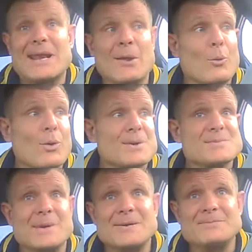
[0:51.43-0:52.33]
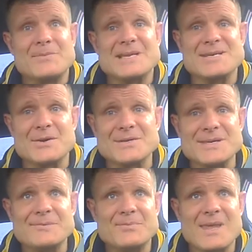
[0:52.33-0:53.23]
gonna get worse, man.
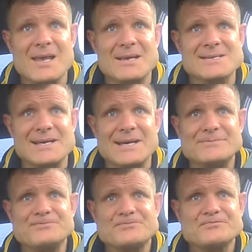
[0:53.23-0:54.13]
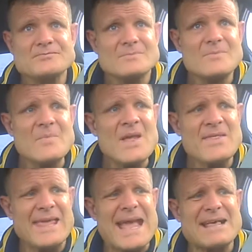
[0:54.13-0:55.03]
Seriously, because the
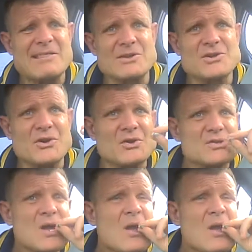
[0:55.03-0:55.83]
Catholic Church